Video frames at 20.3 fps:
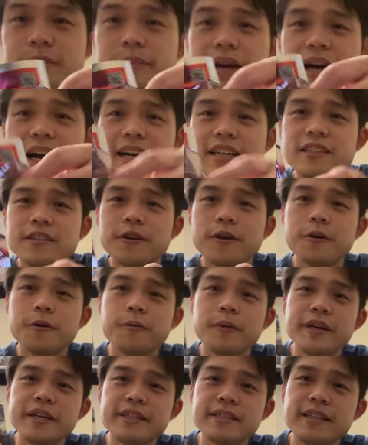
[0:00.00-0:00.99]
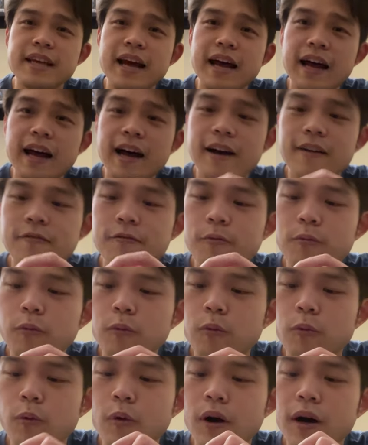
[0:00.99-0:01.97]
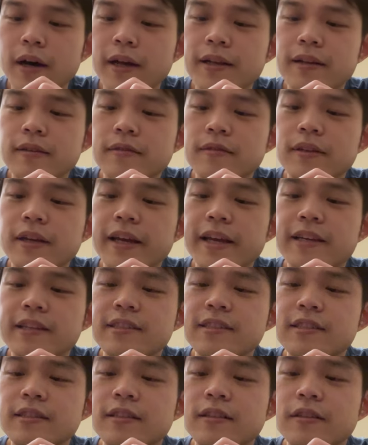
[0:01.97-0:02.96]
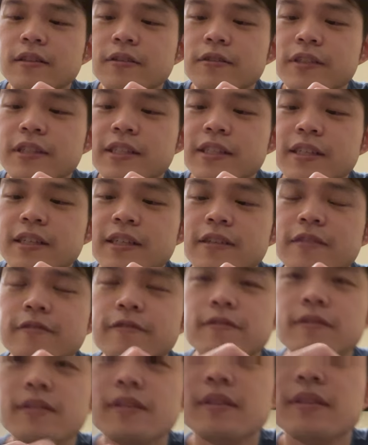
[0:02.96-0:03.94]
bags always have one exclusive.